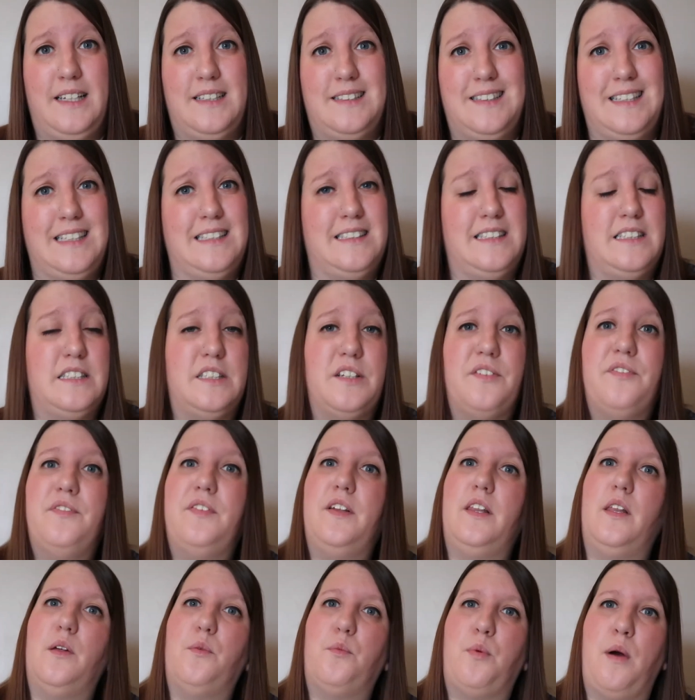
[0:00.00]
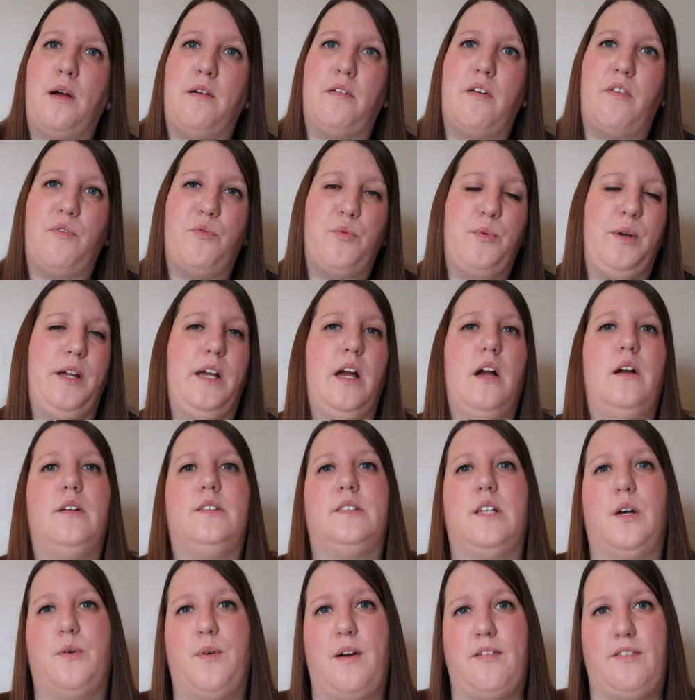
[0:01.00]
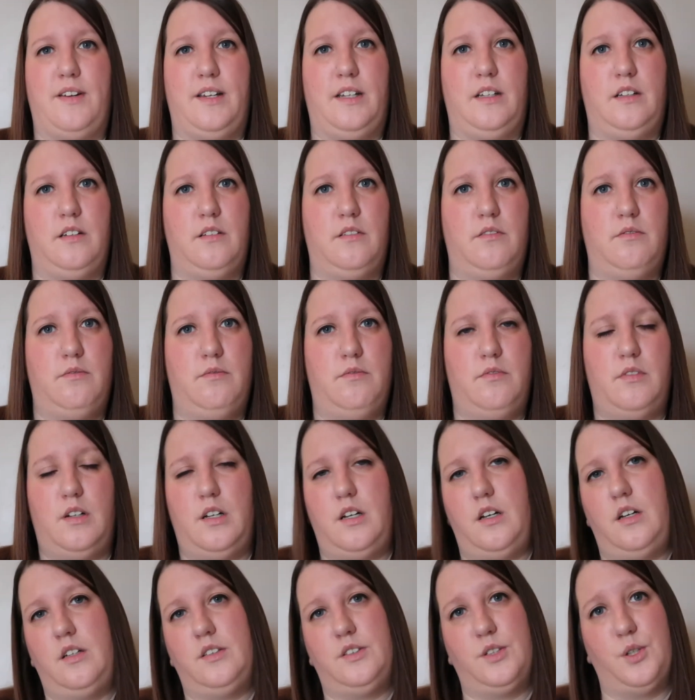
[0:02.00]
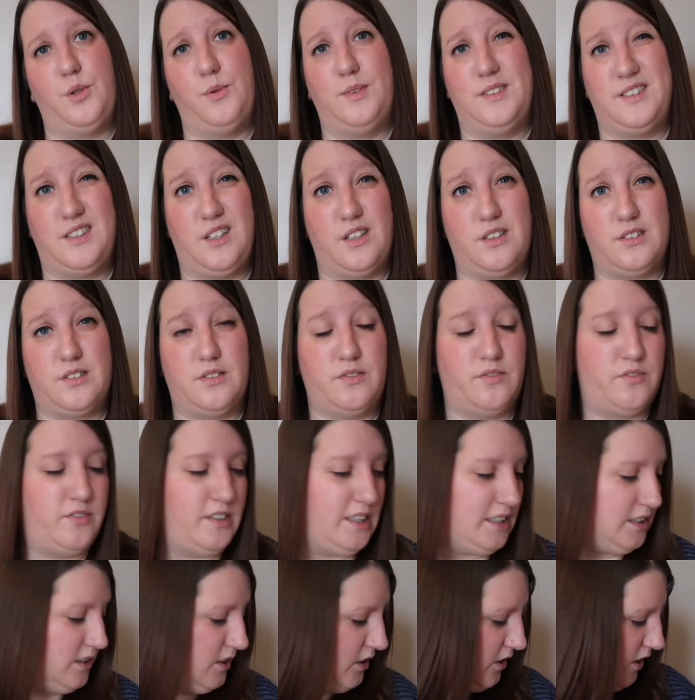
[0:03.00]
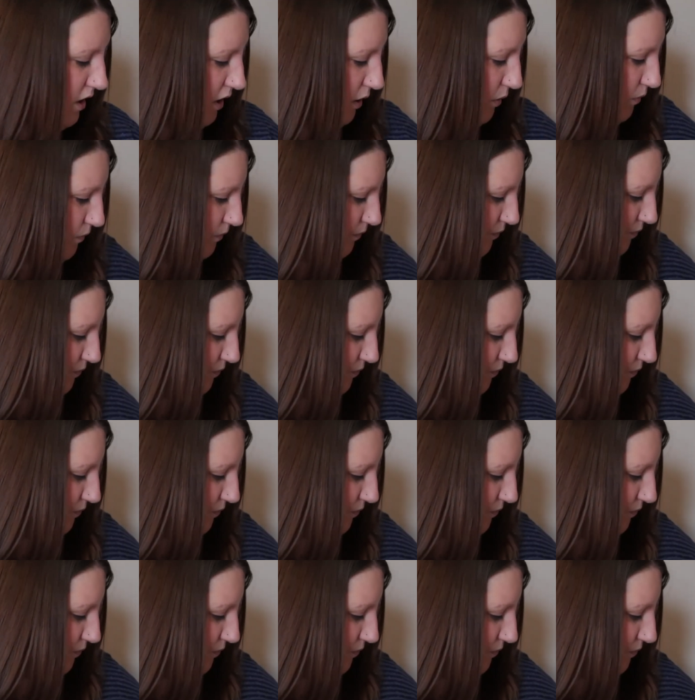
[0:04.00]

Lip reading: it's easy to fill up wherever we go, so Erin has always got something to do.